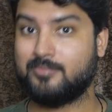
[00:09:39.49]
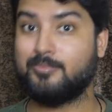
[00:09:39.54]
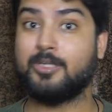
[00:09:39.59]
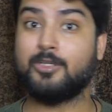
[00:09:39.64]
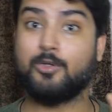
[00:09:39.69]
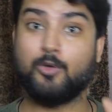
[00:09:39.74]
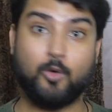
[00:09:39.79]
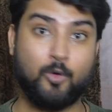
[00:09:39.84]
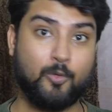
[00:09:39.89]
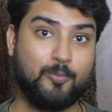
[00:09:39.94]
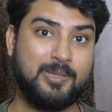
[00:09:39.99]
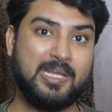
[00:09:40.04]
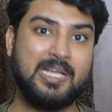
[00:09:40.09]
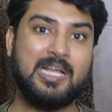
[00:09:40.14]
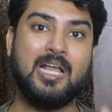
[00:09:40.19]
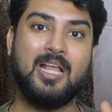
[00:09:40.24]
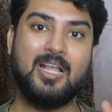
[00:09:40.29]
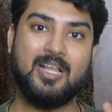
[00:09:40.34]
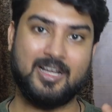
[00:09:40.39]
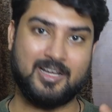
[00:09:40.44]
But OP,
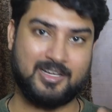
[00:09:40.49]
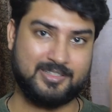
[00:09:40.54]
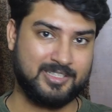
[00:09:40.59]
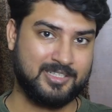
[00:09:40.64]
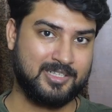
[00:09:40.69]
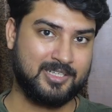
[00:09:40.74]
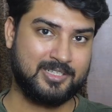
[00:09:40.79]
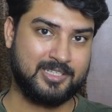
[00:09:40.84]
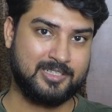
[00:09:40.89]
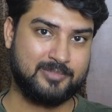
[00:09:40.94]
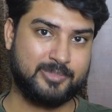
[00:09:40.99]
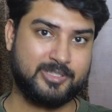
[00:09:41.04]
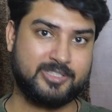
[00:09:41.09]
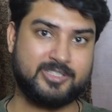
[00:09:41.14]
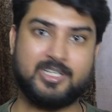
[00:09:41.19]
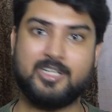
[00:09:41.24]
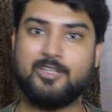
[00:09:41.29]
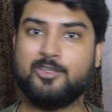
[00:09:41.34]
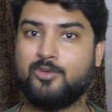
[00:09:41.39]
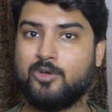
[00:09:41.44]

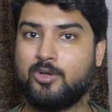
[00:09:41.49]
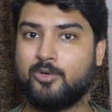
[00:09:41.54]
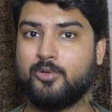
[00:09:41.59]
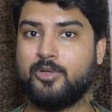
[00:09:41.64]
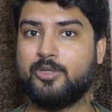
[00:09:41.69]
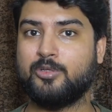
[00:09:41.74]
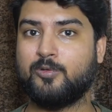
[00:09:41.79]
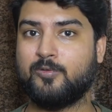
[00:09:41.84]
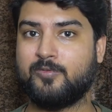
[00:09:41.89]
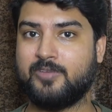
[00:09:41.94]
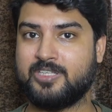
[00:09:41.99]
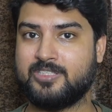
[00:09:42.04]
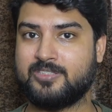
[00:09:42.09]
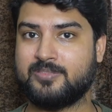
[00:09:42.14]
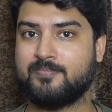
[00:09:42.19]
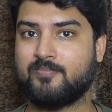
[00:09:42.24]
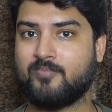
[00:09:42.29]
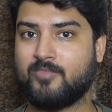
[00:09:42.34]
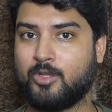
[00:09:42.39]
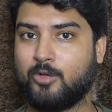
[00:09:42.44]
110%, you are going to face.
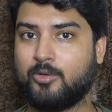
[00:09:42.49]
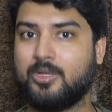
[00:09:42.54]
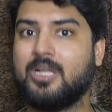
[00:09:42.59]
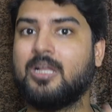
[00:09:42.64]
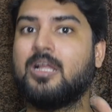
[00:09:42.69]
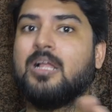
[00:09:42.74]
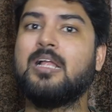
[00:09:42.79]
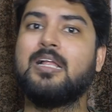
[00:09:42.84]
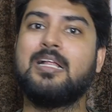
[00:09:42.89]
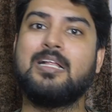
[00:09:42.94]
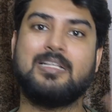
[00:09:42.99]
Okay.